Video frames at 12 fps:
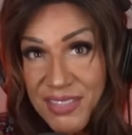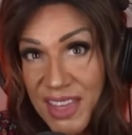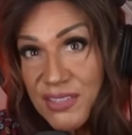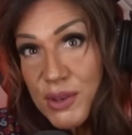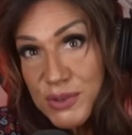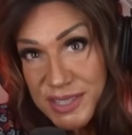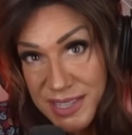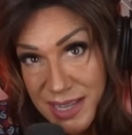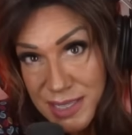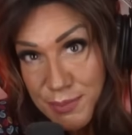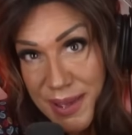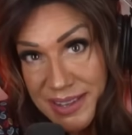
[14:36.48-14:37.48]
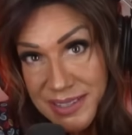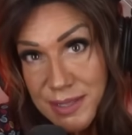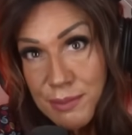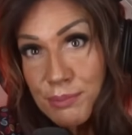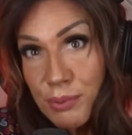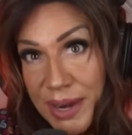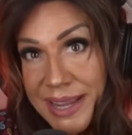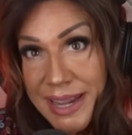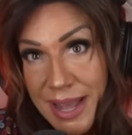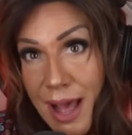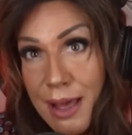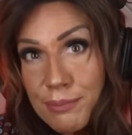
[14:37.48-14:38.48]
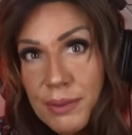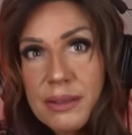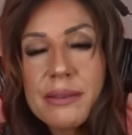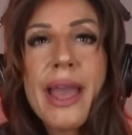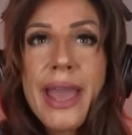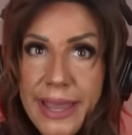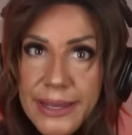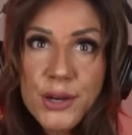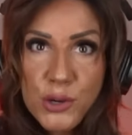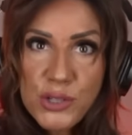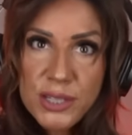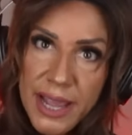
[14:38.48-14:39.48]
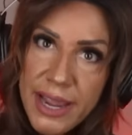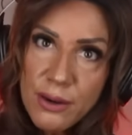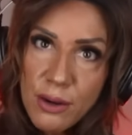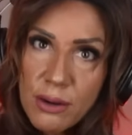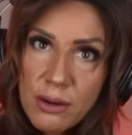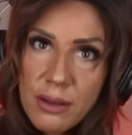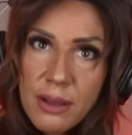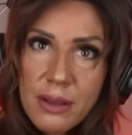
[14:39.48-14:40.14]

then those suspects bring it up 8 years later,